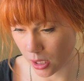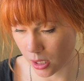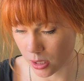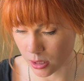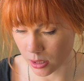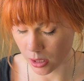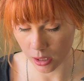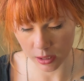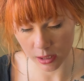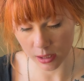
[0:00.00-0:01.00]
and
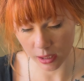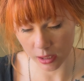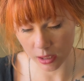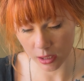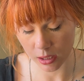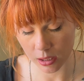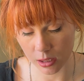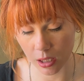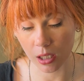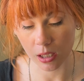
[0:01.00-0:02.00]
it did
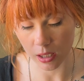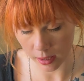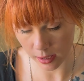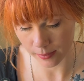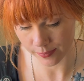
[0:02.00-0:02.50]
nothing.